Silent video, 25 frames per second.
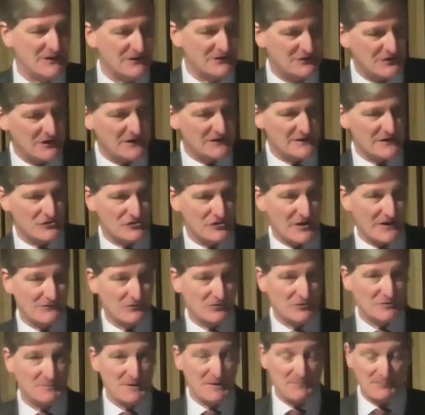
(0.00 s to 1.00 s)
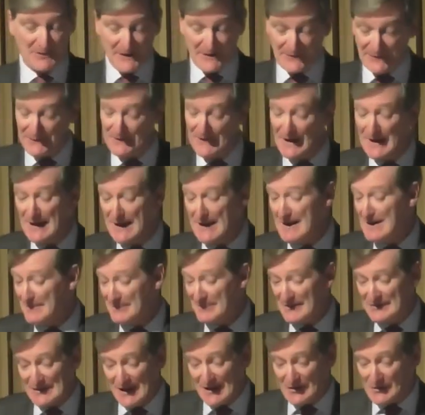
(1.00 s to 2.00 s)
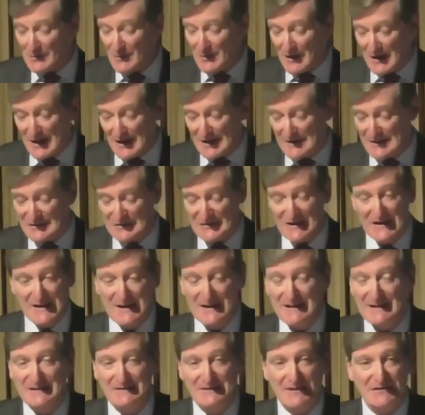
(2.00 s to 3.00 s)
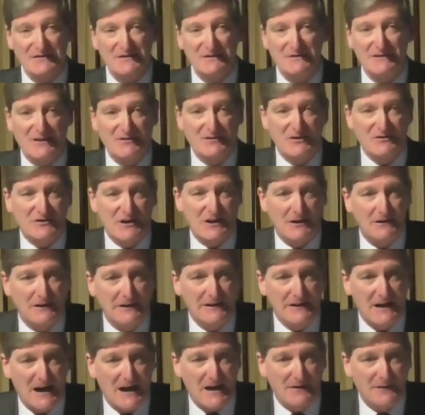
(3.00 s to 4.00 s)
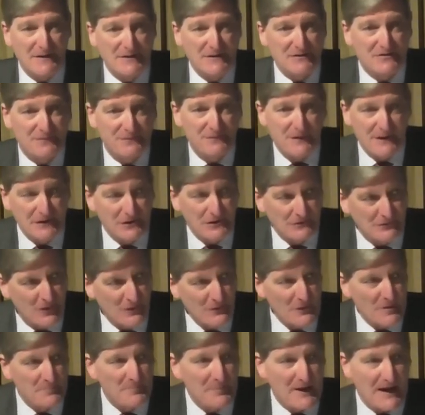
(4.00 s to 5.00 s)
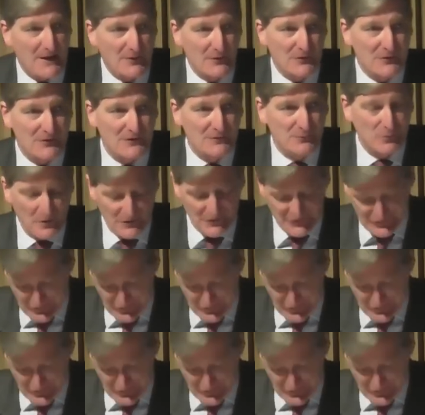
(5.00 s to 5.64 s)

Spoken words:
Attorney General to be present, because otherwise he doesn't necessarily have his finger on the pulse of what's